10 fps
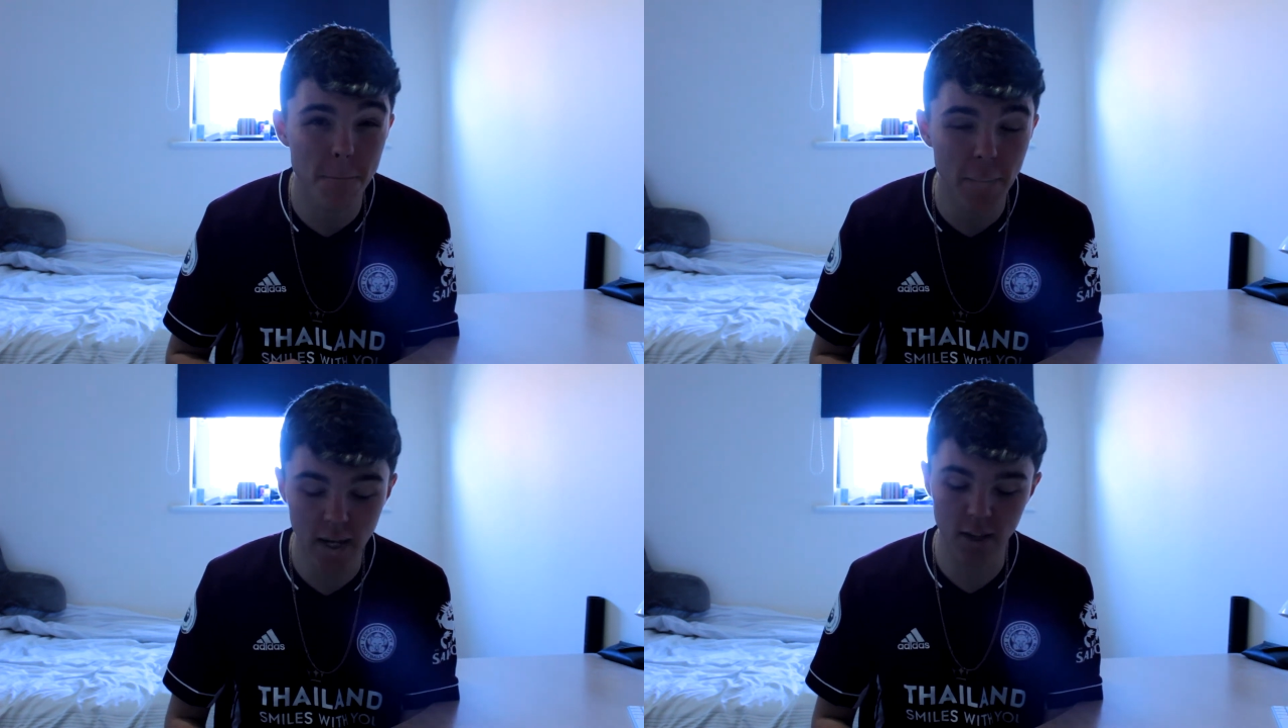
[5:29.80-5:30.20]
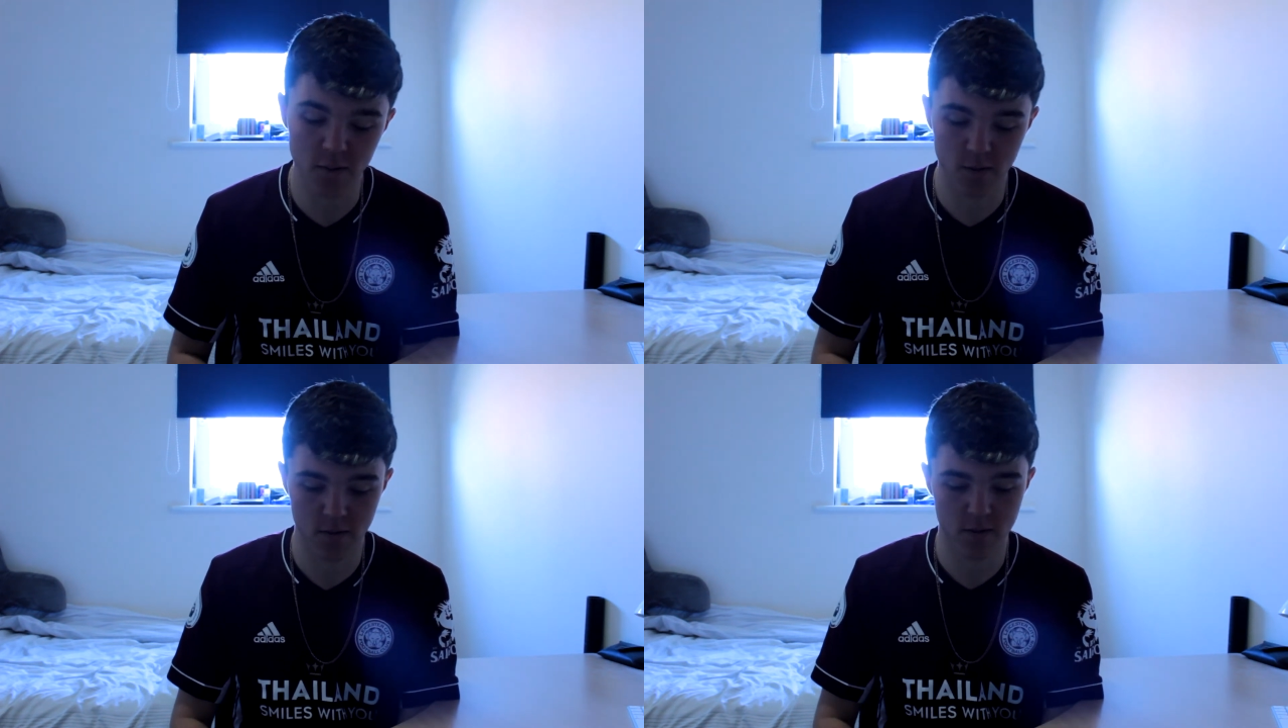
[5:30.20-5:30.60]

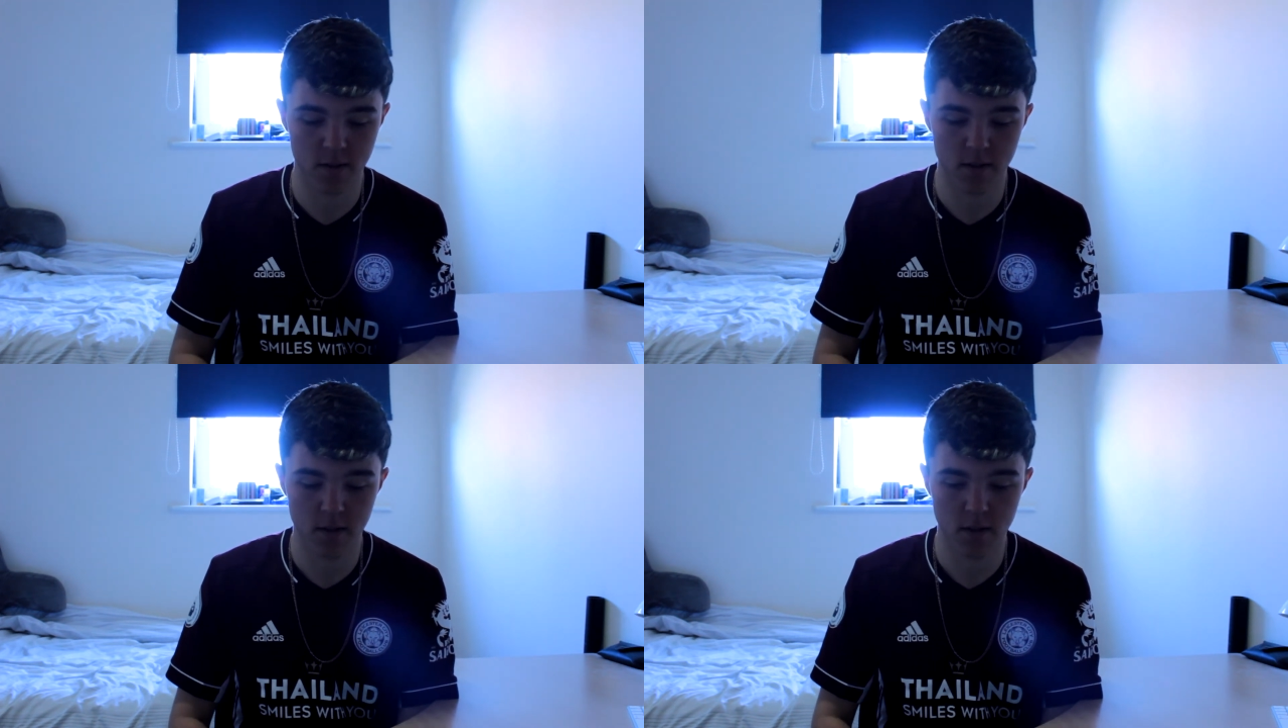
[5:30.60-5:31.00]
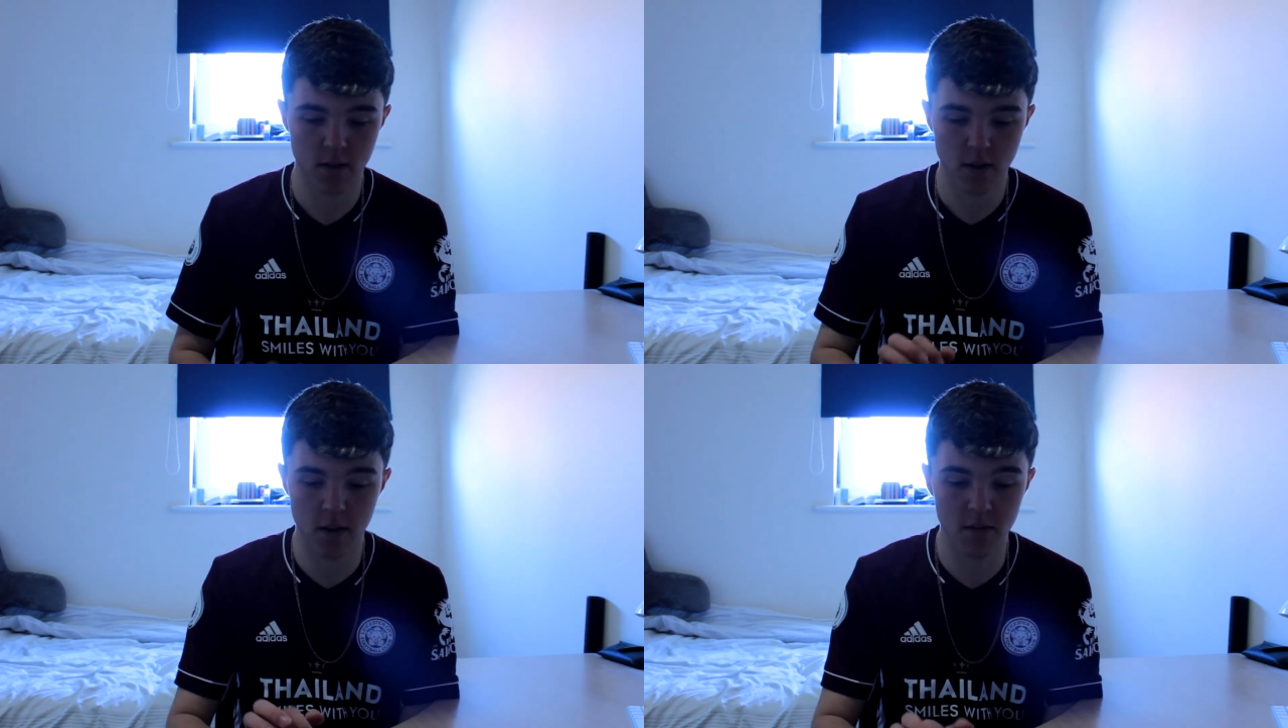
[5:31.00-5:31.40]
Billion.
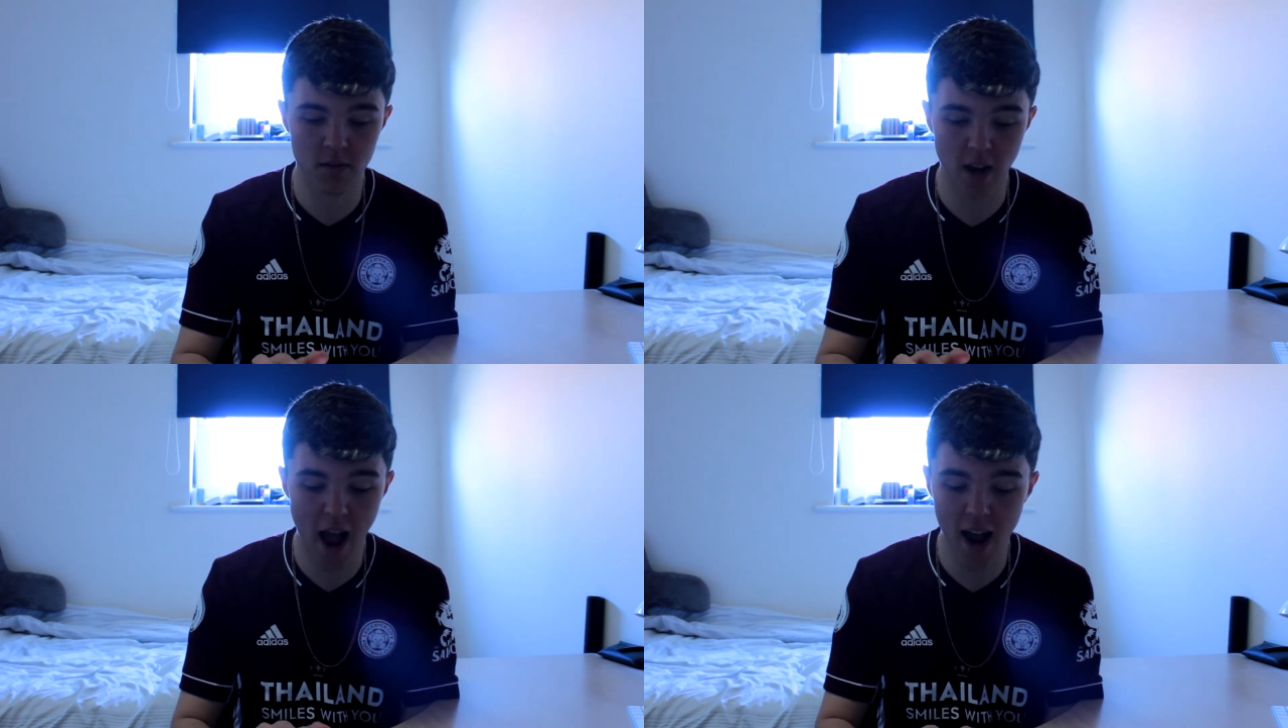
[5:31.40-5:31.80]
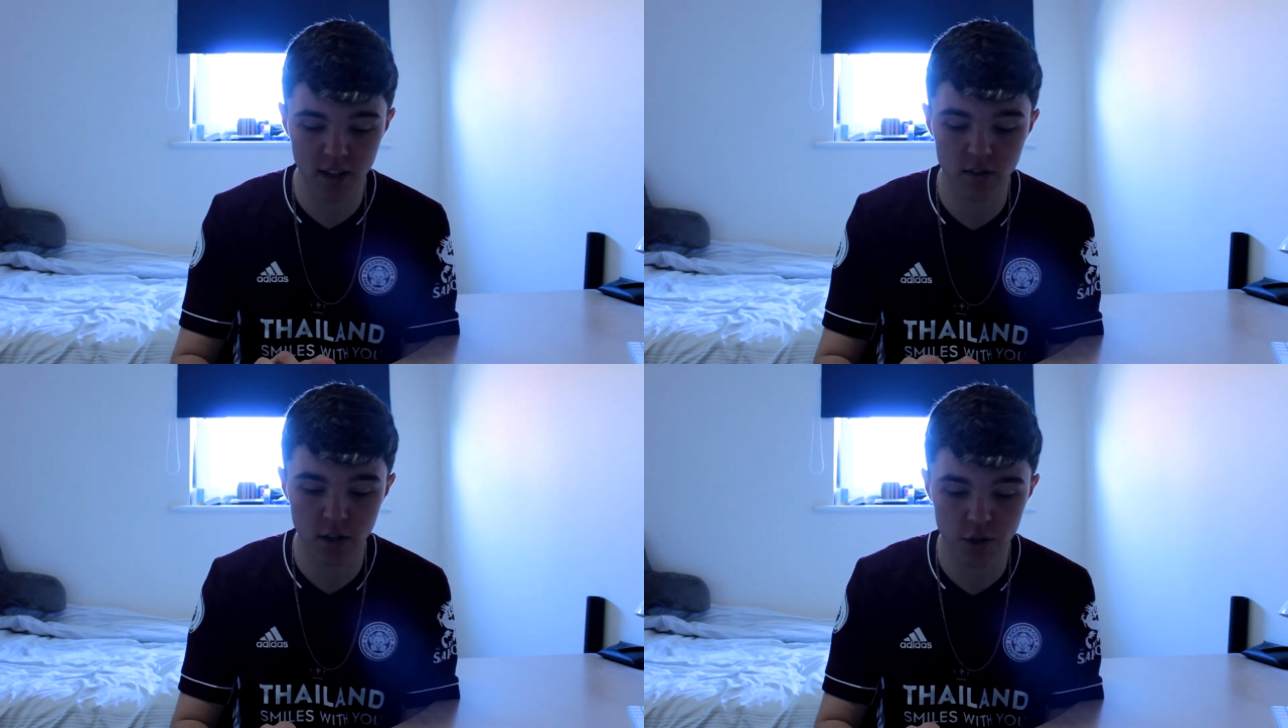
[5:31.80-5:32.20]
And
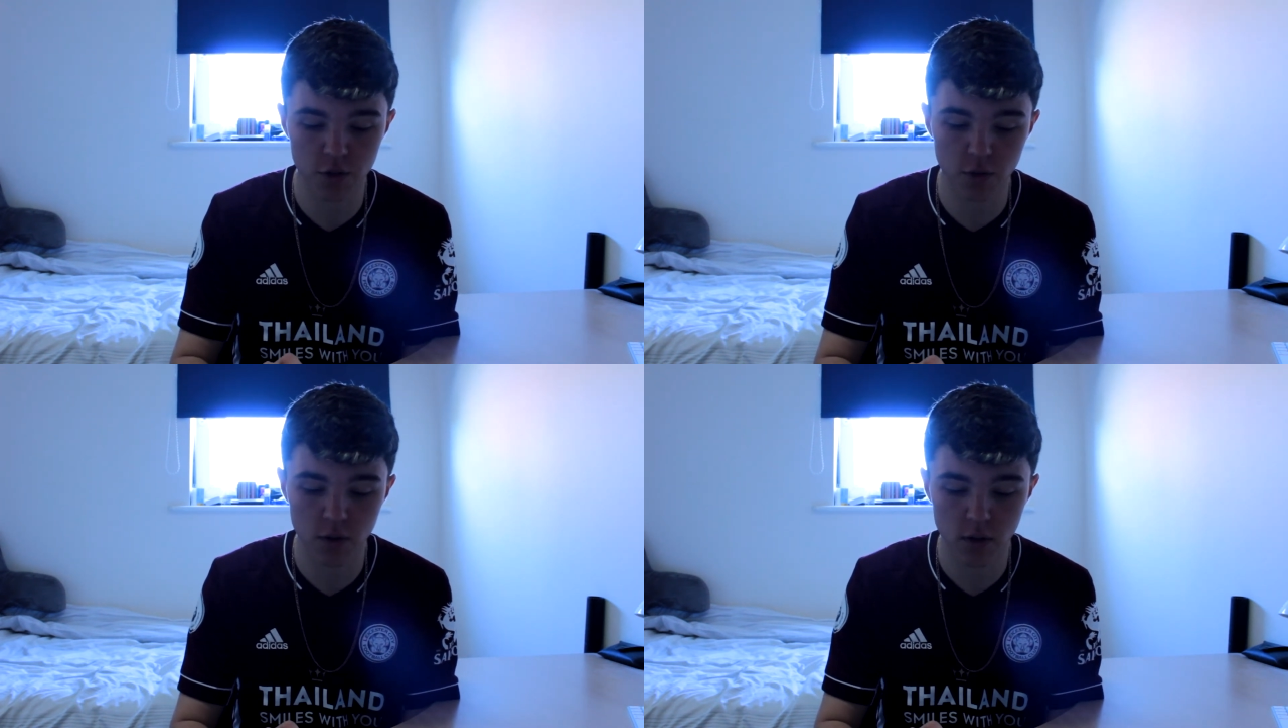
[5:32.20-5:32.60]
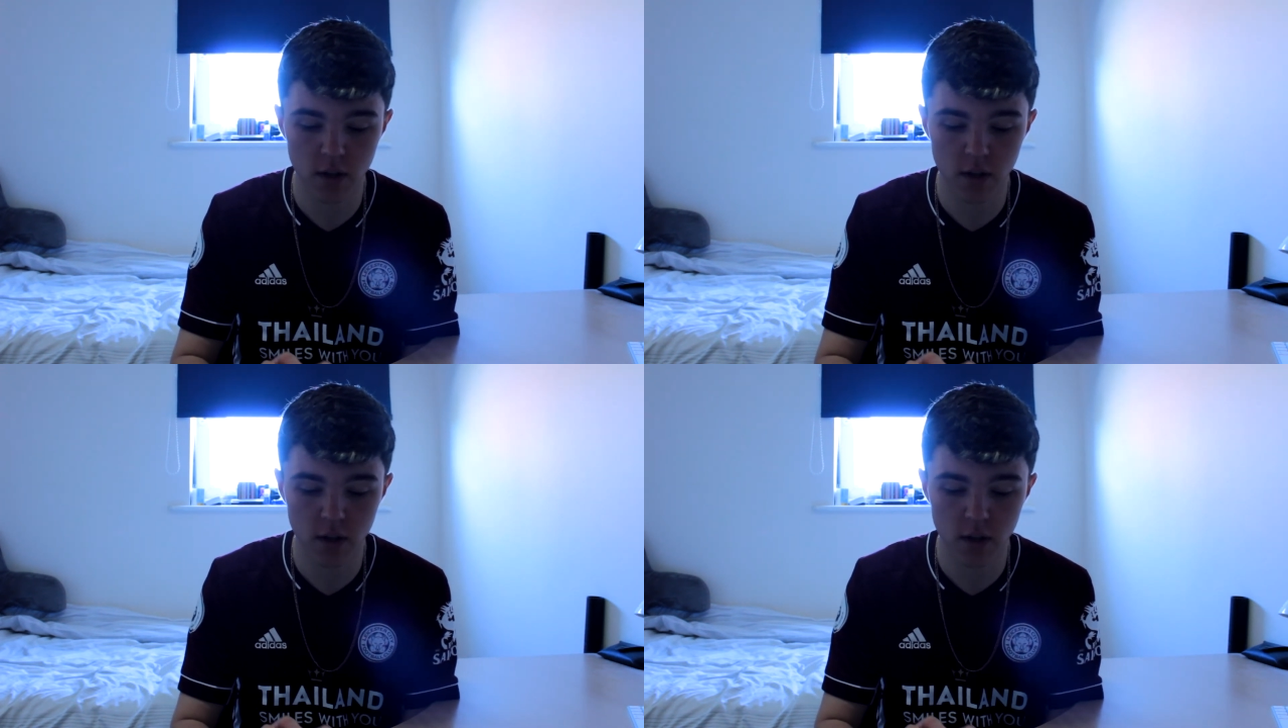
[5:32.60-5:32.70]
as they should.